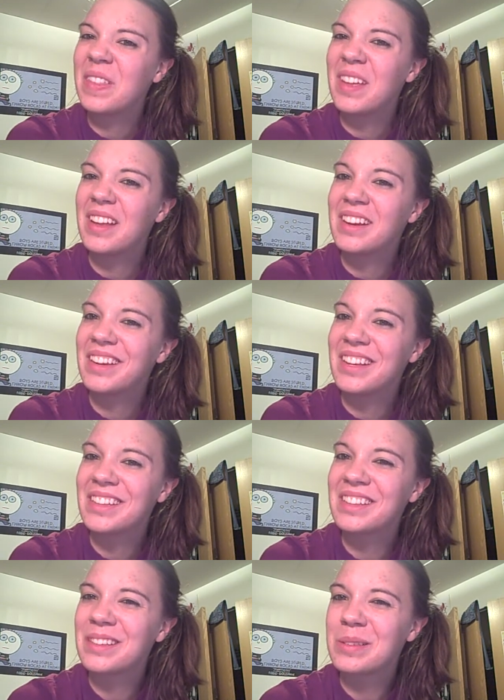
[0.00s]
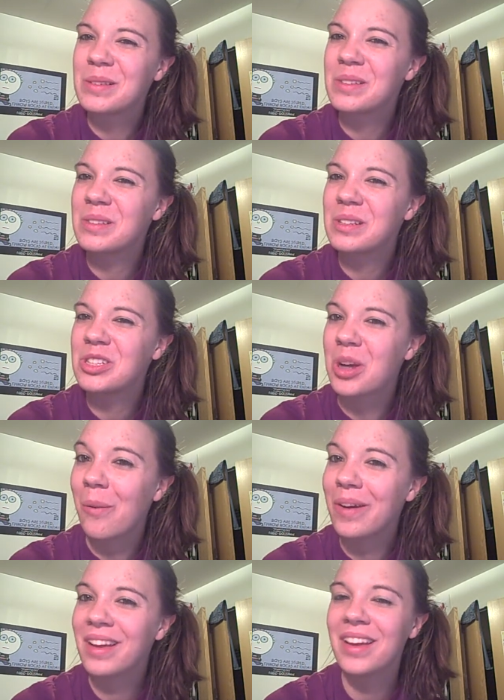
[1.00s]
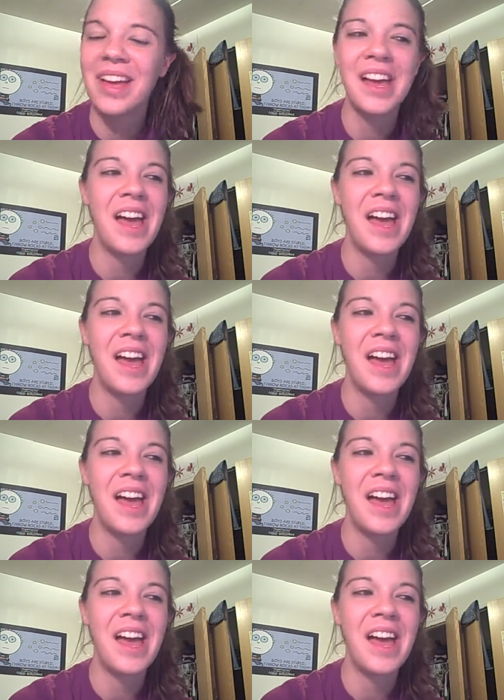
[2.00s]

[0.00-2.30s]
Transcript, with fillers: than it's showing.